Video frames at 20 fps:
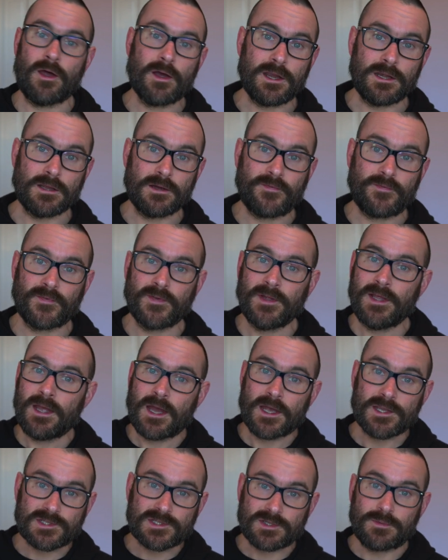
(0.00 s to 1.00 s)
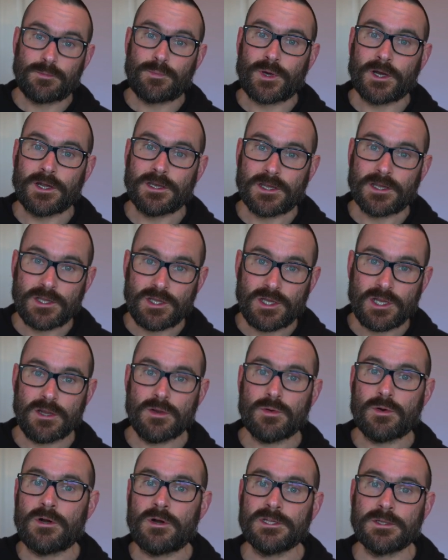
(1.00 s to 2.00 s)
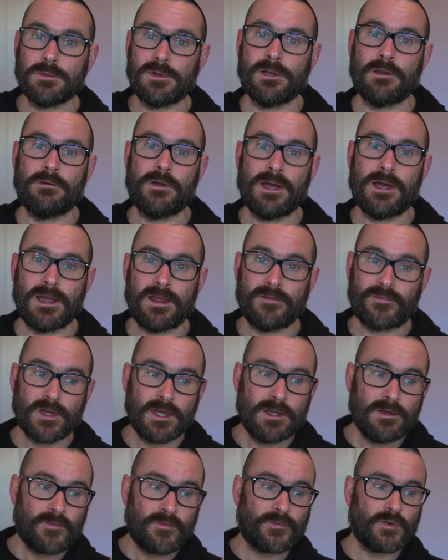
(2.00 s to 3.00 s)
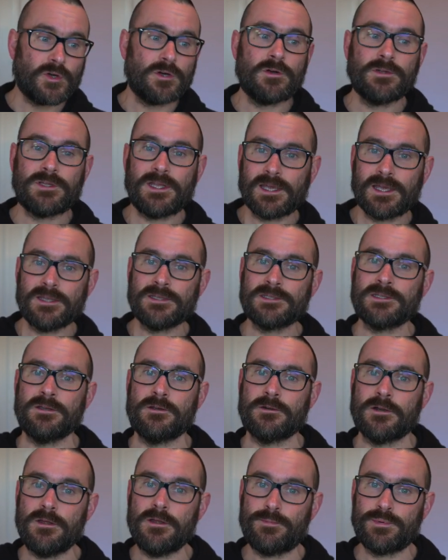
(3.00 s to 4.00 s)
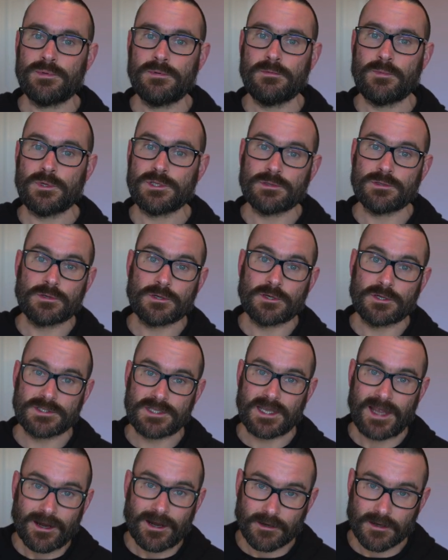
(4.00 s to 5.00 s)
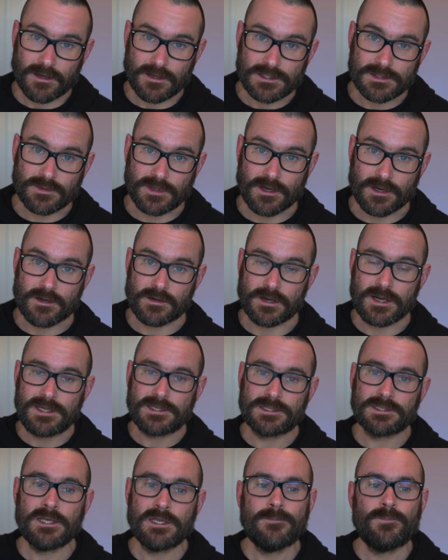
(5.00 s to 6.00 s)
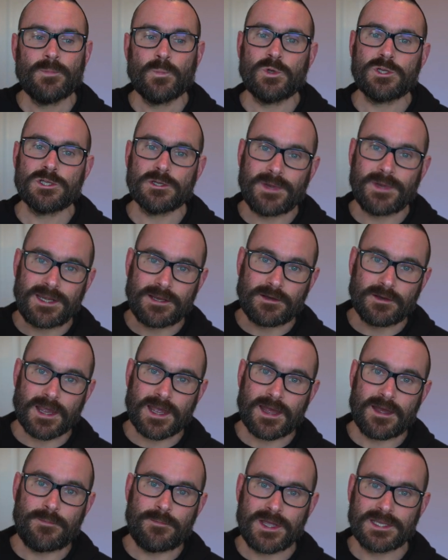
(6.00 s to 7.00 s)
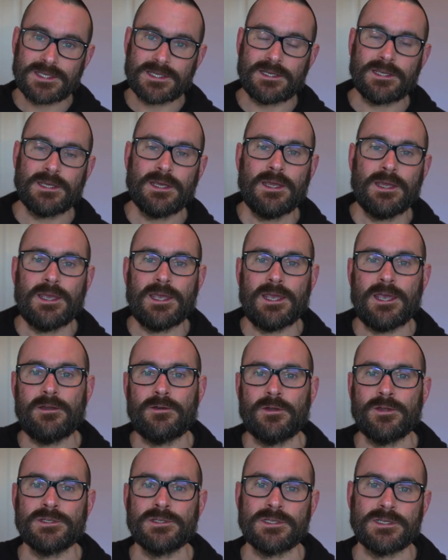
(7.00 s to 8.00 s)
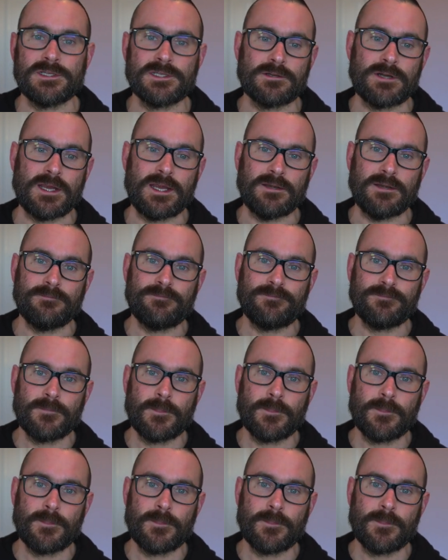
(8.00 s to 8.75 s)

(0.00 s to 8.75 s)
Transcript: long enough, at some point, a new order will arrive for Dickinson group, which will cause the aggregate to increase, which will mean it will get emitted here onto the screen.